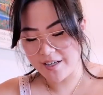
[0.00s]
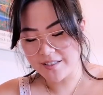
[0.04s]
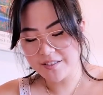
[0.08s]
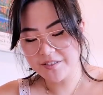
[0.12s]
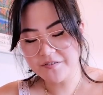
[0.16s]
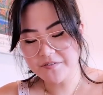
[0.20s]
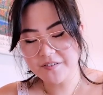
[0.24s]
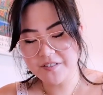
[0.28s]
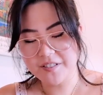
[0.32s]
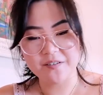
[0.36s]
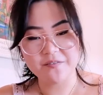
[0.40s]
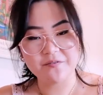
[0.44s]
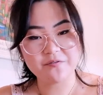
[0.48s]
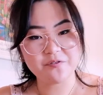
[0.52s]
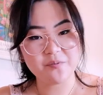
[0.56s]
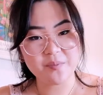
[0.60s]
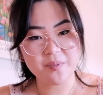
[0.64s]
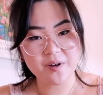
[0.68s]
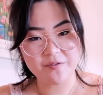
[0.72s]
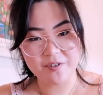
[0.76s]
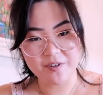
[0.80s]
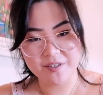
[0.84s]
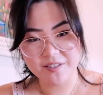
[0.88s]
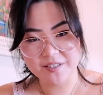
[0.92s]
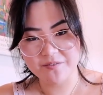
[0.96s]
as you've seen from
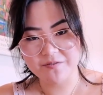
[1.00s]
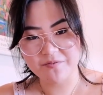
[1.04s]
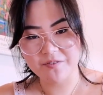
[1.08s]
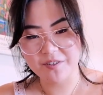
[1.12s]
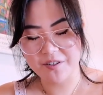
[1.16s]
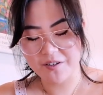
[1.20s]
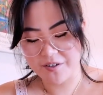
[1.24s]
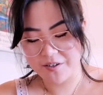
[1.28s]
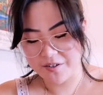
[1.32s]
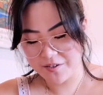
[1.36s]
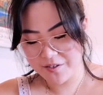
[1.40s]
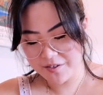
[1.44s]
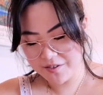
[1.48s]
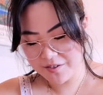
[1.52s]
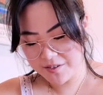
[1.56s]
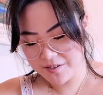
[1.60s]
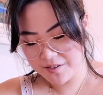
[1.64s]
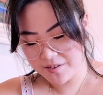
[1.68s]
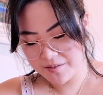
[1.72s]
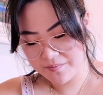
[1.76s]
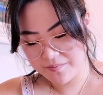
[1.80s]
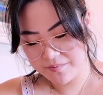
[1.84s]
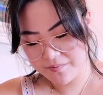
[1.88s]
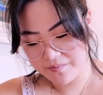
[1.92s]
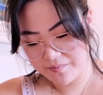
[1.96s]
my recent
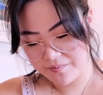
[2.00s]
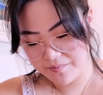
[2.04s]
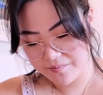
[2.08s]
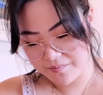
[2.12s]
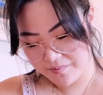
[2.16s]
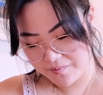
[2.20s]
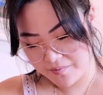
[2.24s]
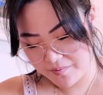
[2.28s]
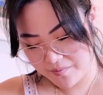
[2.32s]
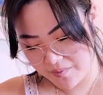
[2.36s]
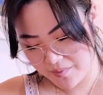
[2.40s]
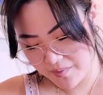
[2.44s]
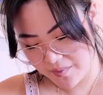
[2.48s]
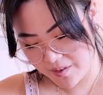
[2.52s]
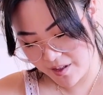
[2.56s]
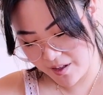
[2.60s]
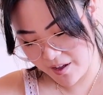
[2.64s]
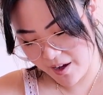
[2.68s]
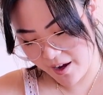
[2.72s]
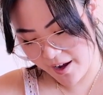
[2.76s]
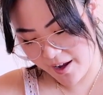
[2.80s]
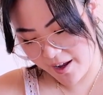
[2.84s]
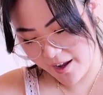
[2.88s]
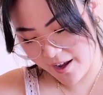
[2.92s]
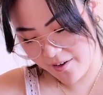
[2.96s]
videos,
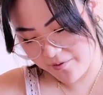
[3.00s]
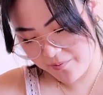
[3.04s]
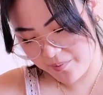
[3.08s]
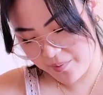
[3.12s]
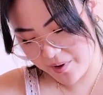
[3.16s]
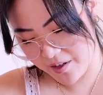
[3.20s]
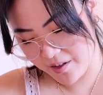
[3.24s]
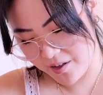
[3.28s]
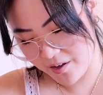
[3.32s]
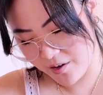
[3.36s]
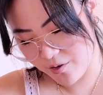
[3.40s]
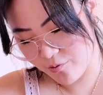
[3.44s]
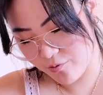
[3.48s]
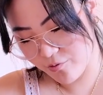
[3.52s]
I have been